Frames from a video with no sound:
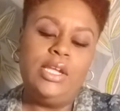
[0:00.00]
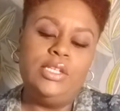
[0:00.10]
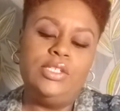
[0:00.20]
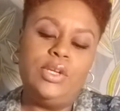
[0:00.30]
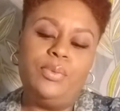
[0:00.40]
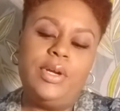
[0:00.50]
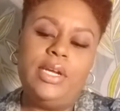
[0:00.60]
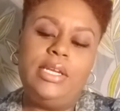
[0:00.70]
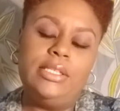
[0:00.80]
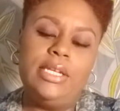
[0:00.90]
So we're
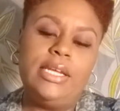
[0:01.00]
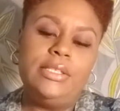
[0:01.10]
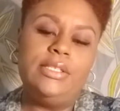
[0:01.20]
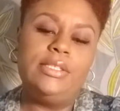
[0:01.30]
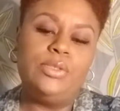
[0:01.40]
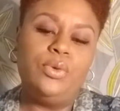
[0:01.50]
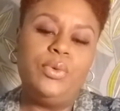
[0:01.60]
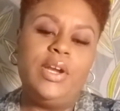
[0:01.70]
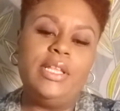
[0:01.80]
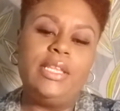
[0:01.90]
going to look at this
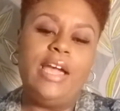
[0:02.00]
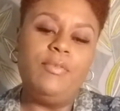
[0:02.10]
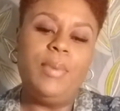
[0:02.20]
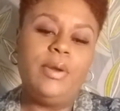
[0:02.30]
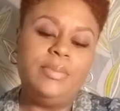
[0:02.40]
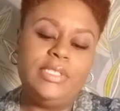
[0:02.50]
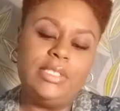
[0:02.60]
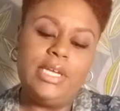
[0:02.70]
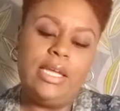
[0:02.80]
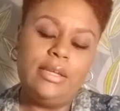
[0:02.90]
career and life purpose
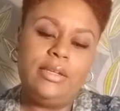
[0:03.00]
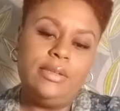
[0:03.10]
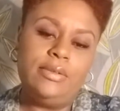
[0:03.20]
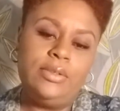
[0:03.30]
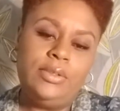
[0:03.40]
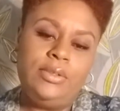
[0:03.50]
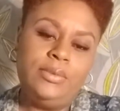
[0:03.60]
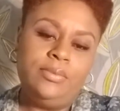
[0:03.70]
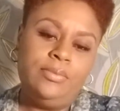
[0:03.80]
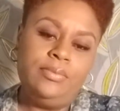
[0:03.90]
deck.
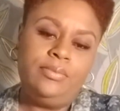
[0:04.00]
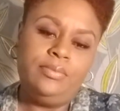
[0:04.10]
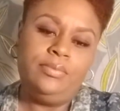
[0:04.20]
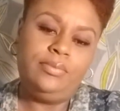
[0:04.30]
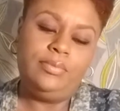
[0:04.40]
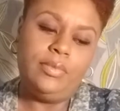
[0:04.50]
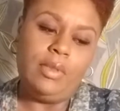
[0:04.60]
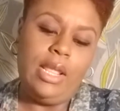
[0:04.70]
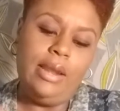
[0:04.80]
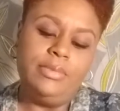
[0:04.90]

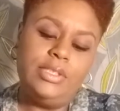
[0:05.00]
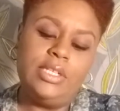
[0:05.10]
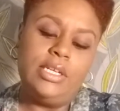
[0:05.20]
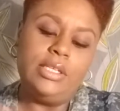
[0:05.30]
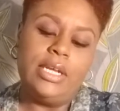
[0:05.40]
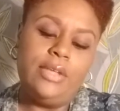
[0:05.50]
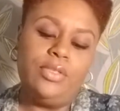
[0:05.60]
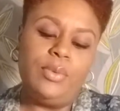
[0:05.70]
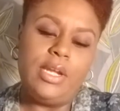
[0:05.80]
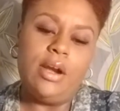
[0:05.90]
And I'm just going to look at
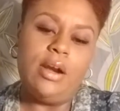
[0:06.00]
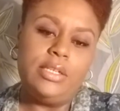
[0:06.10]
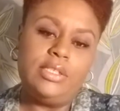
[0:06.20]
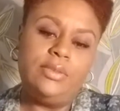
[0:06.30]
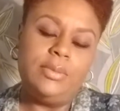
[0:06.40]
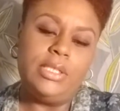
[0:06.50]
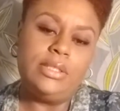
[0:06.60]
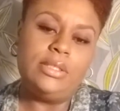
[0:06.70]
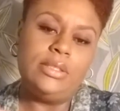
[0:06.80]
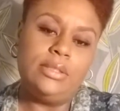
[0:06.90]
3 cards from this.